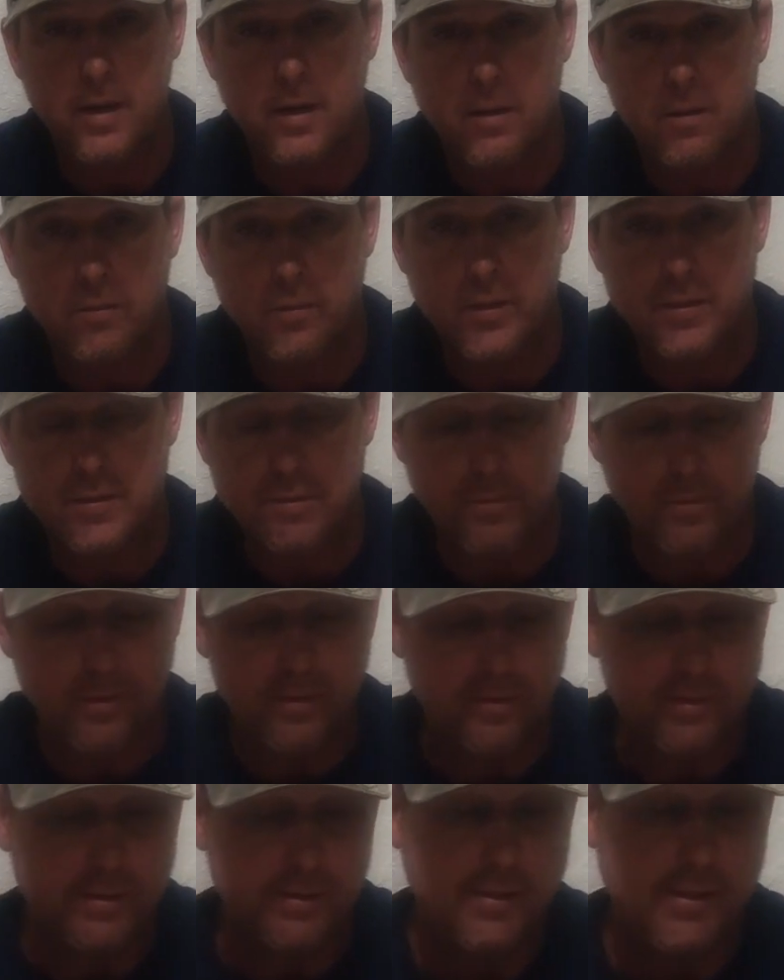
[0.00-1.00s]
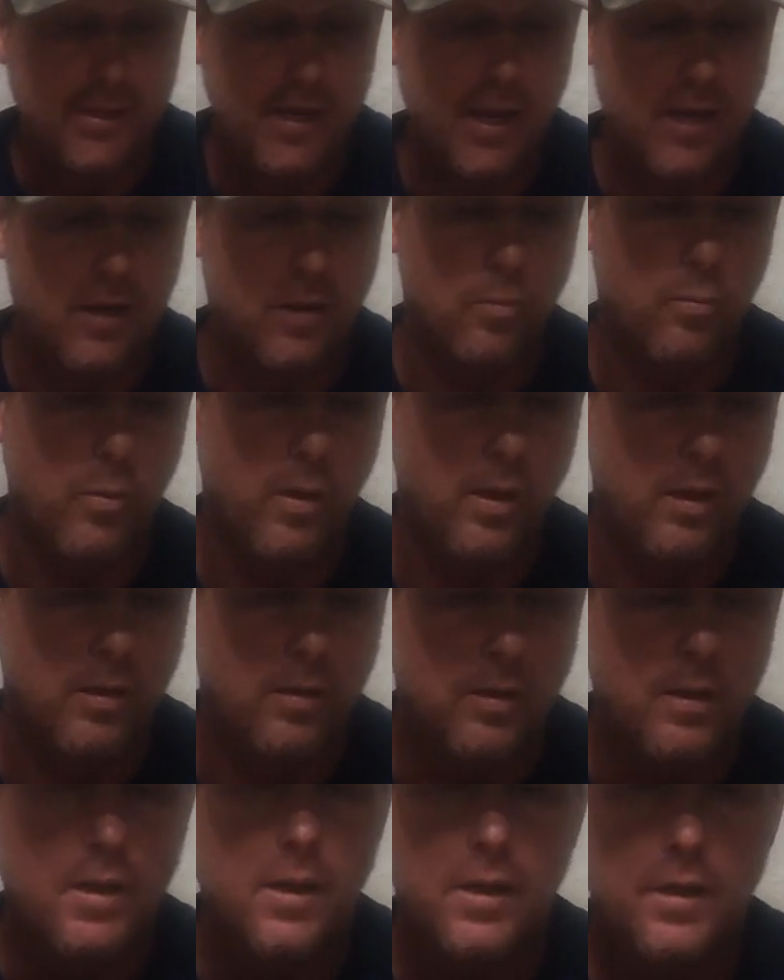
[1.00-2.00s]
an hour winds. And we're going to see how
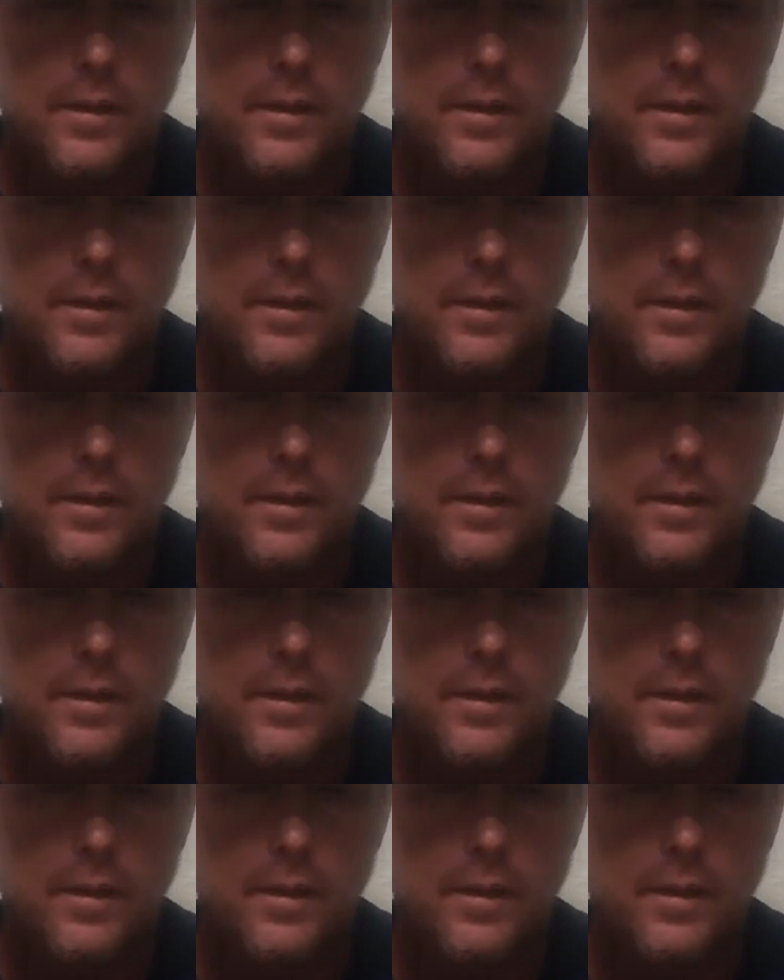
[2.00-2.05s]
well